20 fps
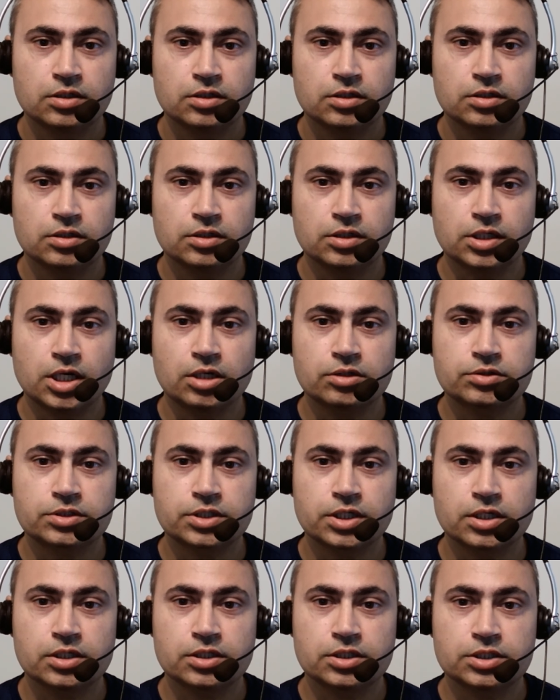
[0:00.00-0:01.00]
The house
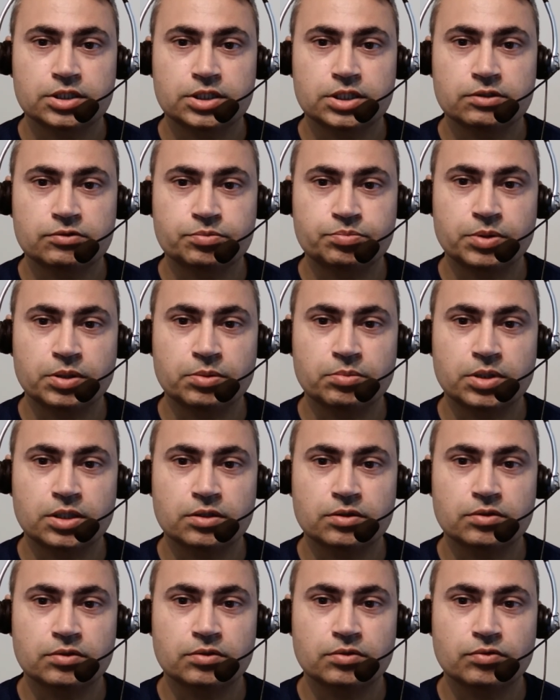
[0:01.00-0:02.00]
seller receives payment